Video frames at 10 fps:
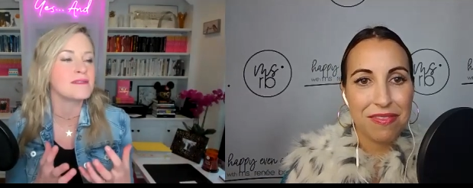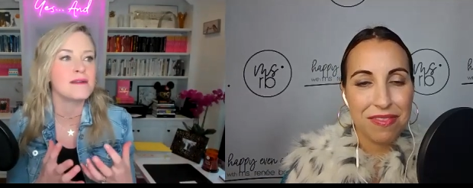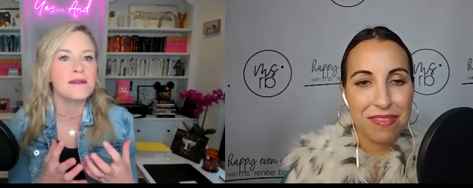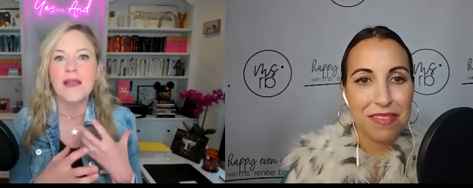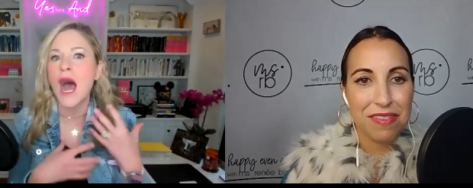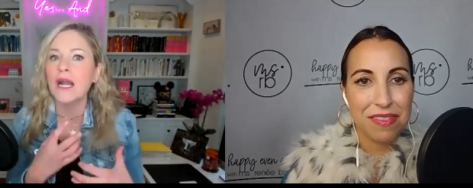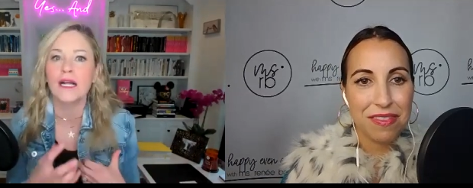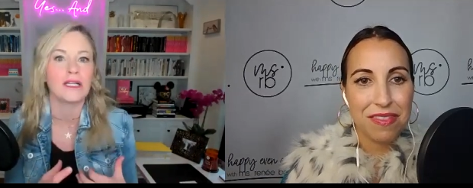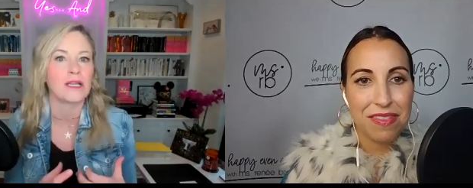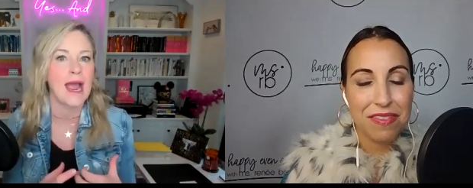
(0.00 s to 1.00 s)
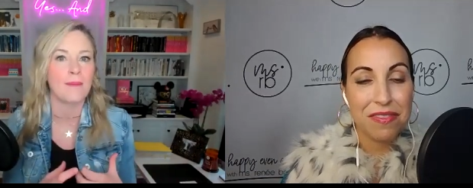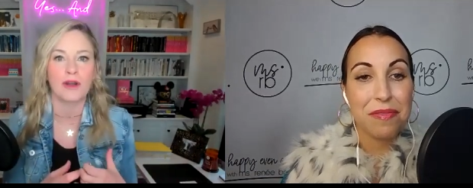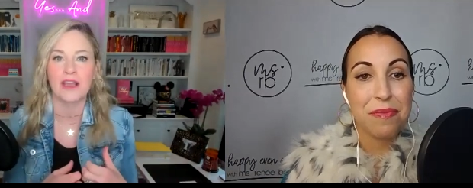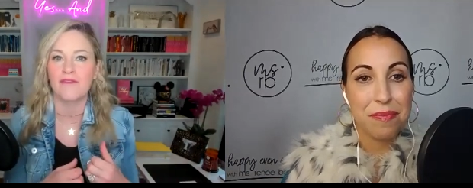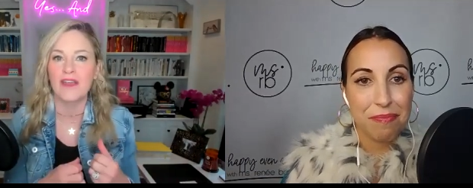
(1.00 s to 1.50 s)
Speaker 1: not
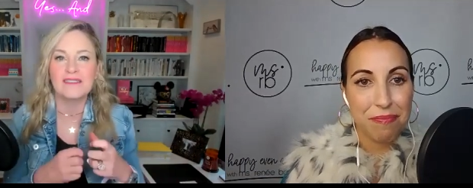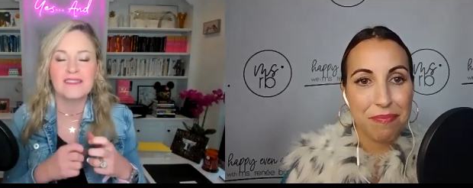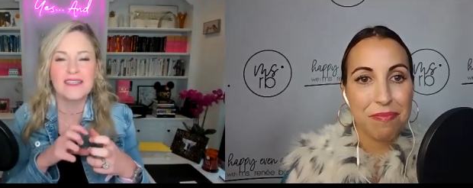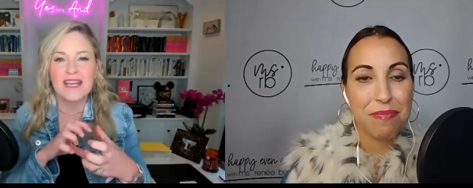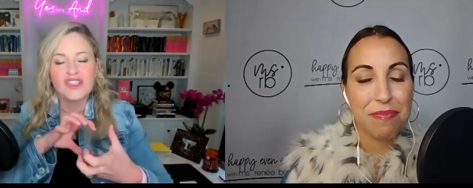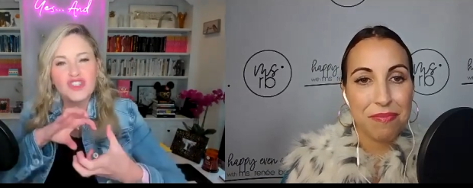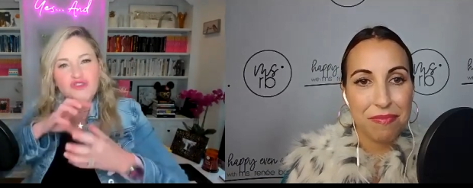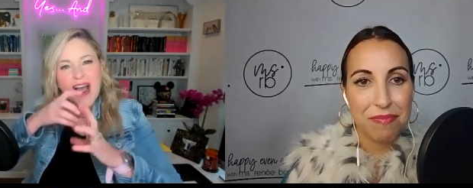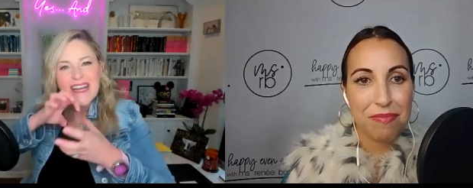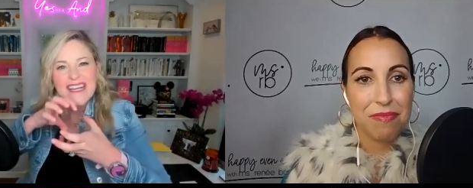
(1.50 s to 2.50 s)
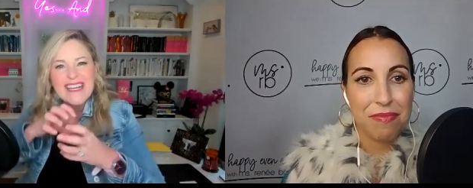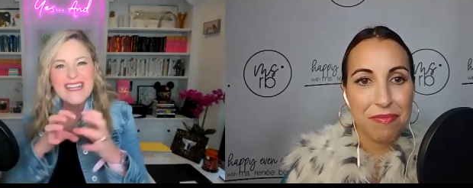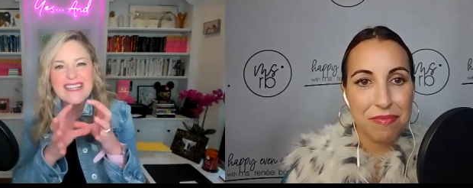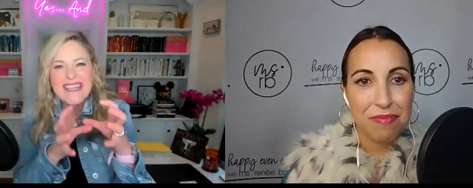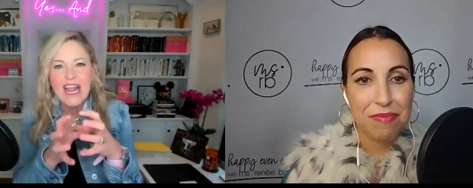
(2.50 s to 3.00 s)
collaborative it's it's trying to get
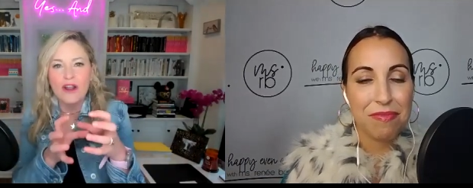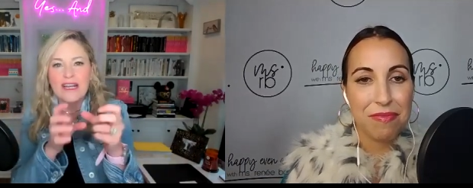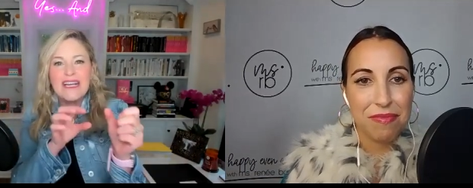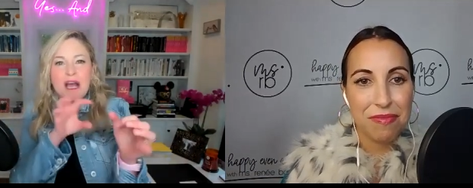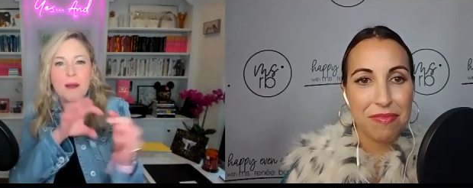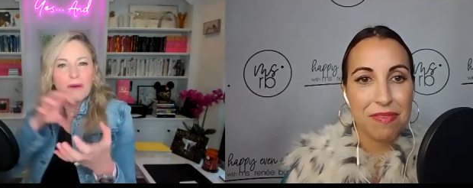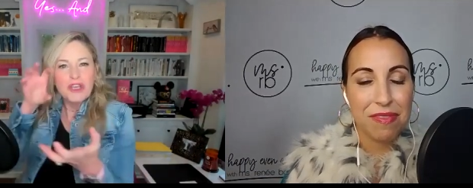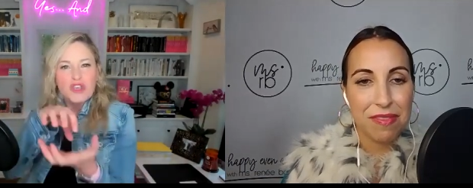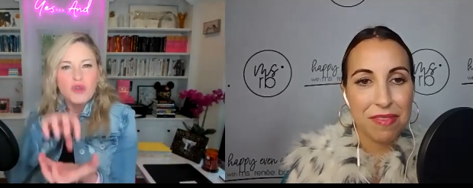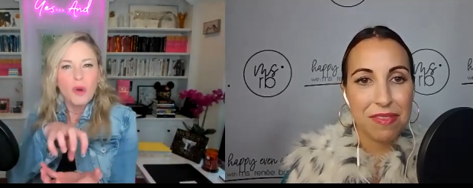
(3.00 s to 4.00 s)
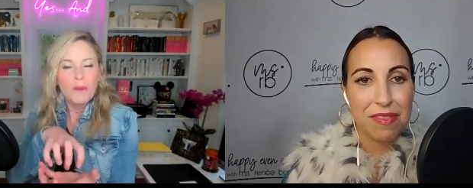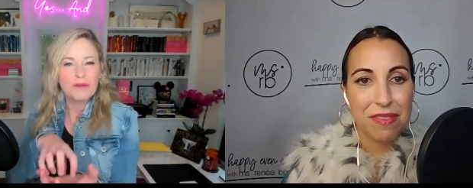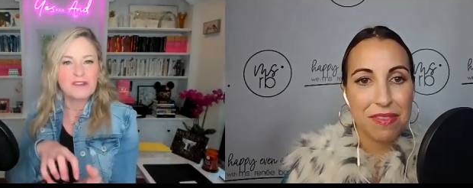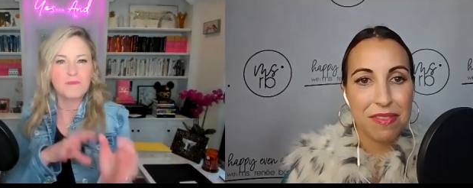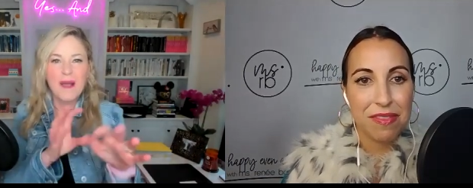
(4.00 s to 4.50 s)
in there and put your
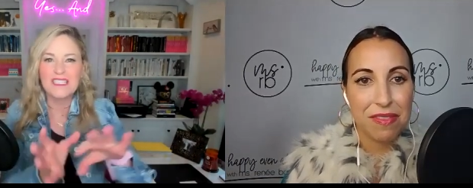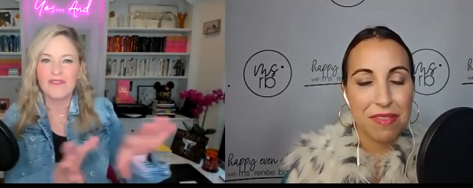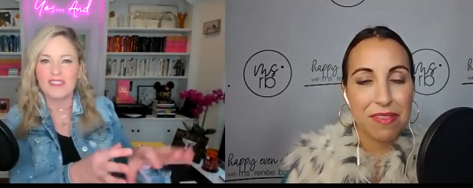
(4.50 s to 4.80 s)
perspective on